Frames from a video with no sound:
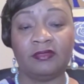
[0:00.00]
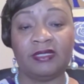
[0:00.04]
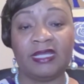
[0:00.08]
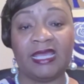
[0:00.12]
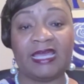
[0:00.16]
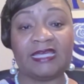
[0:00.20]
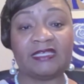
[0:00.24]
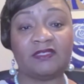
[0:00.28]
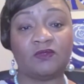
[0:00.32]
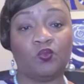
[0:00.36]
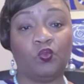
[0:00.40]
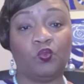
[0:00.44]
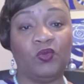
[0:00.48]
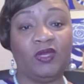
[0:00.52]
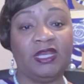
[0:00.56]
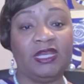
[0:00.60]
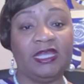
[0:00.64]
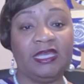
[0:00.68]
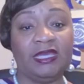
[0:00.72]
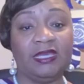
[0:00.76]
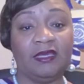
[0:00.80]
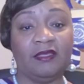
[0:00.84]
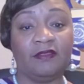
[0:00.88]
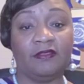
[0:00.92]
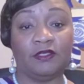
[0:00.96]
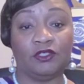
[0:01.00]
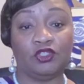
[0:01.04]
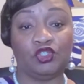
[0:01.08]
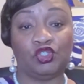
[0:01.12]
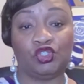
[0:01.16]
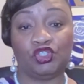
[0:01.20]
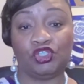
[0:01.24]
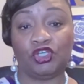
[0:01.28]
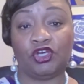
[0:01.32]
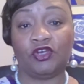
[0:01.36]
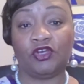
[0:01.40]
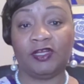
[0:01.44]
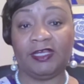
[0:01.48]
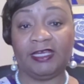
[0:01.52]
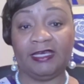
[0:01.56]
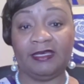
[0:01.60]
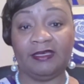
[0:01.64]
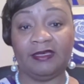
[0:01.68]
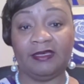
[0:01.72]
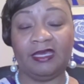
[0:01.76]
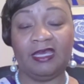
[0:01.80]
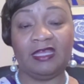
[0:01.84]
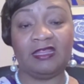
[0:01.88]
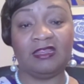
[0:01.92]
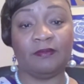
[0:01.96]
as winning the journey
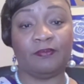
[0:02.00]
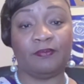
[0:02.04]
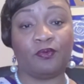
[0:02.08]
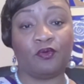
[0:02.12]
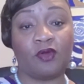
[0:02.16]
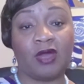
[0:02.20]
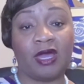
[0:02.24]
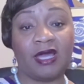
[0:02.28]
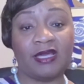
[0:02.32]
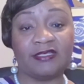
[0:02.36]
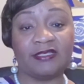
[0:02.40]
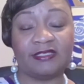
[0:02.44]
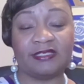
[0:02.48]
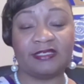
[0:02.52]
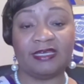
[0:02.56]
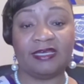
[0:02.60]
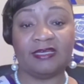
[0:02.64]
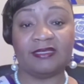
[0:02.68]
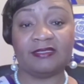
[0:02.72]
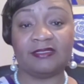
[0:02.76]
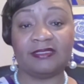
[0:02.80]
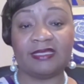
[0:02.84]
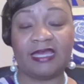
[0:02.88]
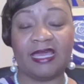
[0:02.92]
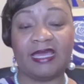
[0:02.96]
and the process